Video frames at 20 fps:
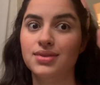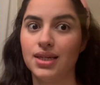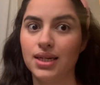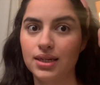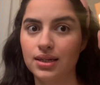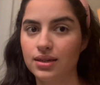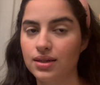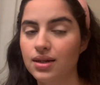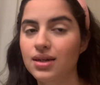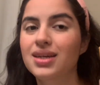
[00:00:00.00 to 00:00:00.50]

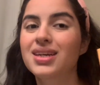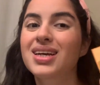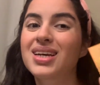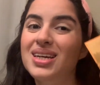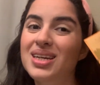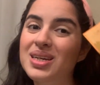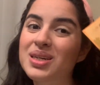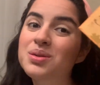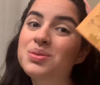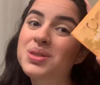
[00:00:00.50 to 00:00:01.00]
thing.
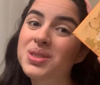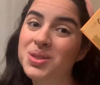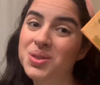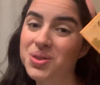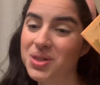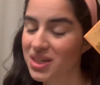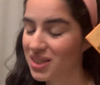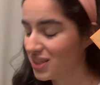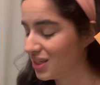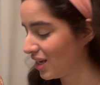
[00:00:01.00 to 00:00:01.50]
I'm
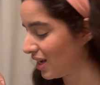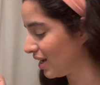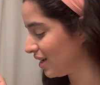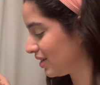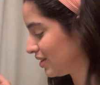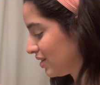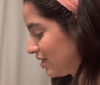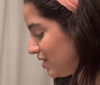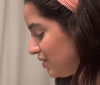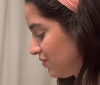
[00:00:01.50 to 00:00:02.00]
stressing out
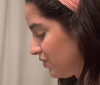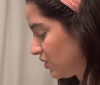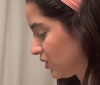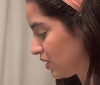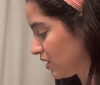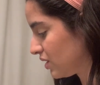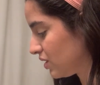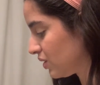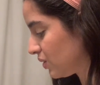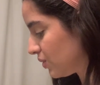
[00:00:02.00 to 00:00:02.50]
if you
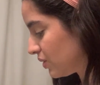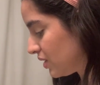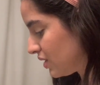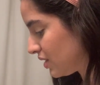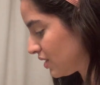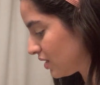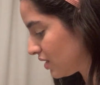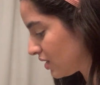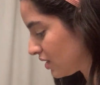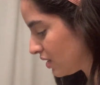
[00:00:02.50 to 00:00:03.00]
can
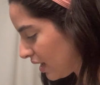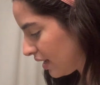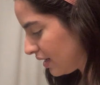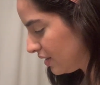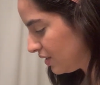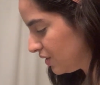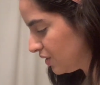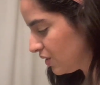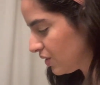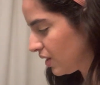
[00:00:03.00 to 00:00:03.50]
notice it. I
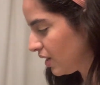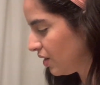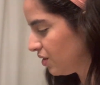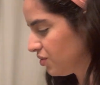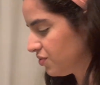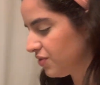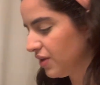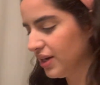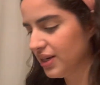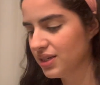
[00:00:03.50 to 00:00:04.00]
don't know how
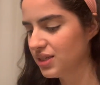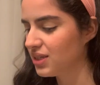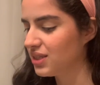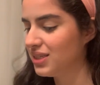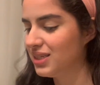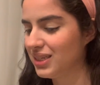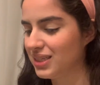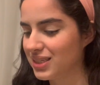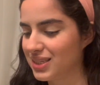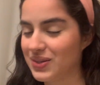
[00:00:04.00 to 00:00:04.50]
fun
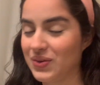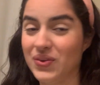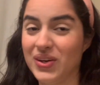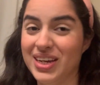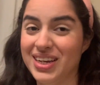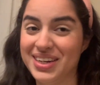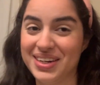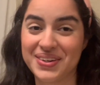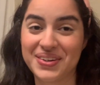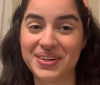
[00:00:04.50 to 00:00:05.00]
is this
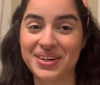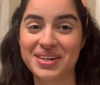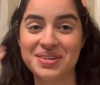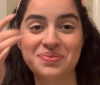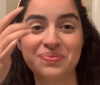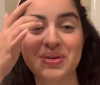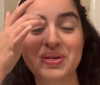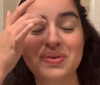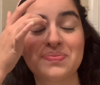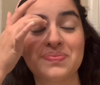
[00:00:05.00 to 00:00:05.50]
video gonna
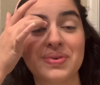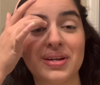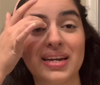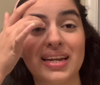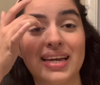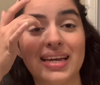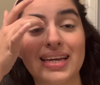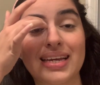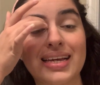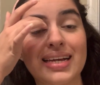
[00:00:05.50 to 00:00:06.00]
be, but
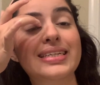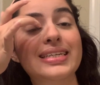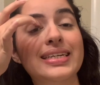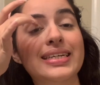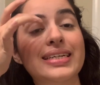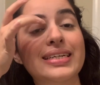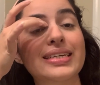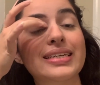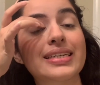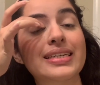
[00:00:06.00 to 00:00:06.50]
like,
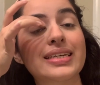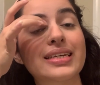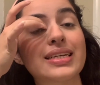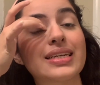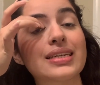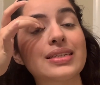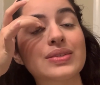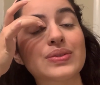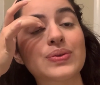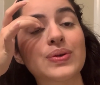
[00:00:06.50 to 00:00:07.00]
it
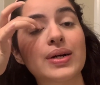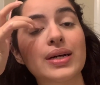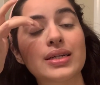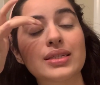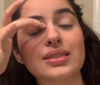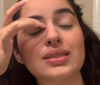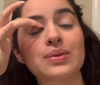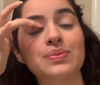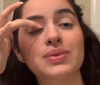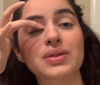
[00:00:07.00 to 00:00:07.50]
is quite
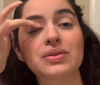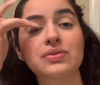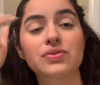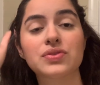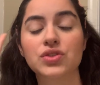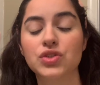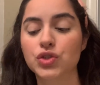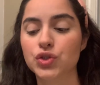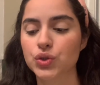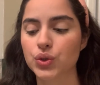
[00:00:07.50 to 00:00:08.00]
something
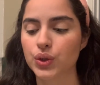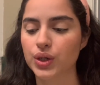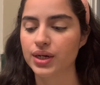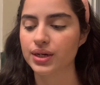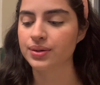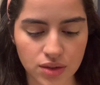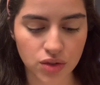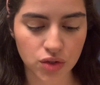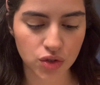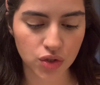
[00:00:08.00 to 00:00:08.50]
for sure.
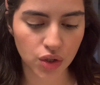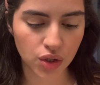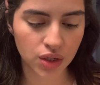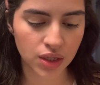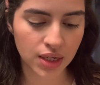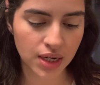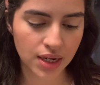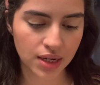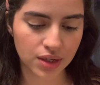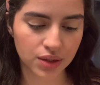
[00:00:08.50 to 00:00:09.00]
So
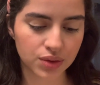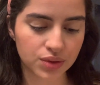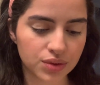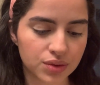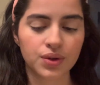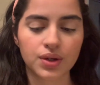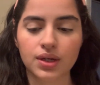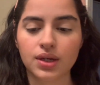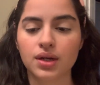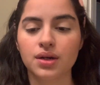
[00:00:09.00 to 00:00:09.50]
now
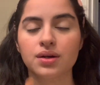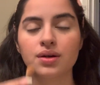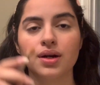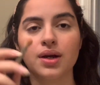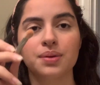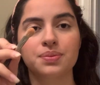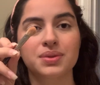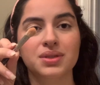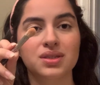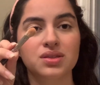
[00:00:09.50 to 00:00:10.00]
we can
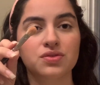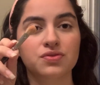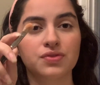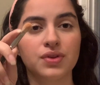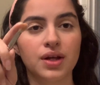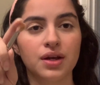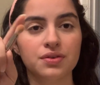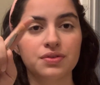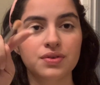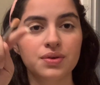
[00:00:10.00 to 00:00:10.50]
grab this
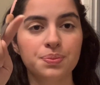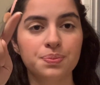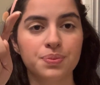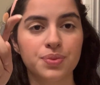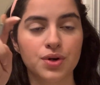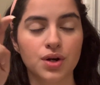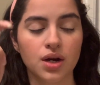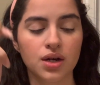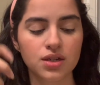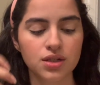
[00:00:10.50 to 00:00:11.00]
fluffy
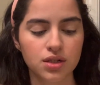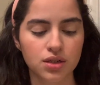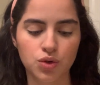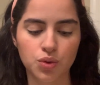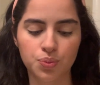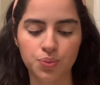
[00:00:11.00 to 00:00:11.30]
brush to